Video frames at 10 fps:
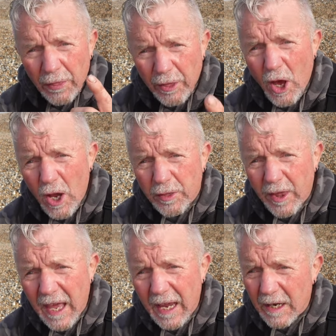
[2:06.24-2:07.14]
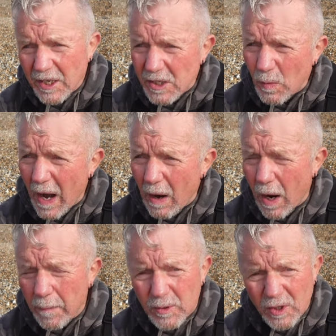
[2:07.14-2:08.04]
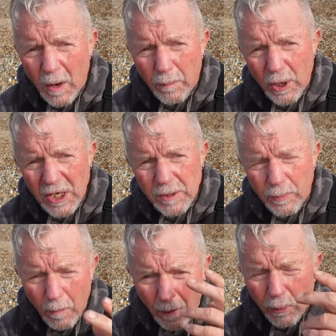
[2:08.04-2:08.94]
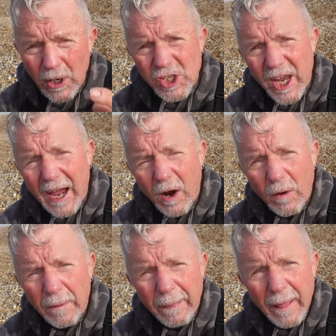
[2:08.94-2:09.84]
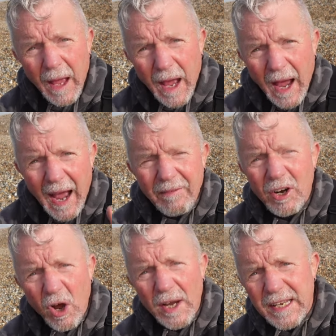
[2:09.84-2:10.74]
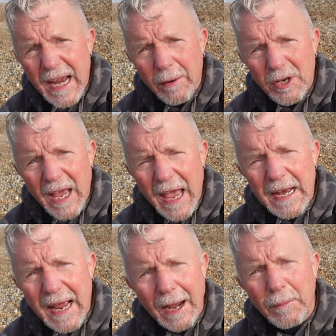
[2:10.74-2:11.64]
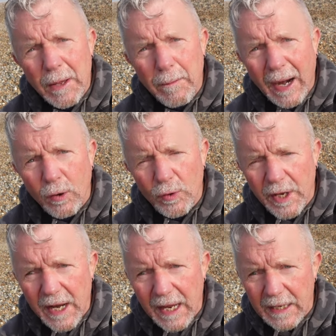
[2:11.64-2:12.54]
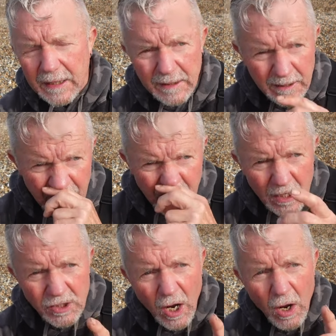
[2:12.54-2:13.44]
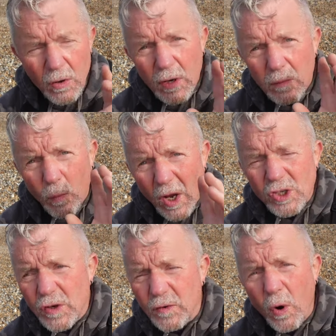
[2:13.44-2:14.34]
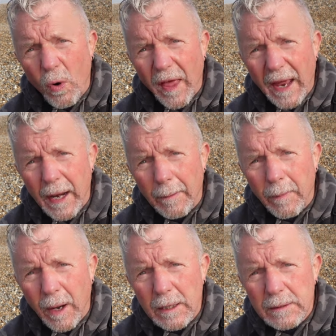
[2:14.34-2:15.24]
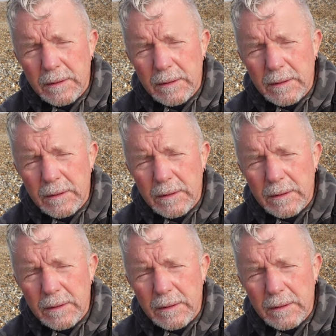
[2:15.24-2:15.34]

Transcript: Third thing, and this is where I start preaching, put my preacher hat on, have an idea in your head how many mackerel you need. So once you've caught that number,